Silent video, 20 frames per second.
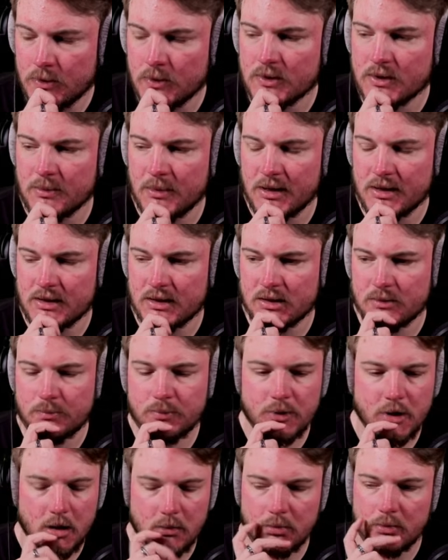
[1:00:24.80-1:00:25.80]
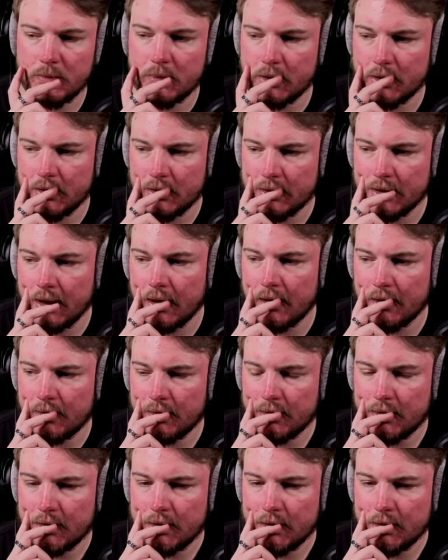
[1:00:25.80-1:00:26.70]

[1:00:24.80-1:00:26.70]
use message. Probably, yeah.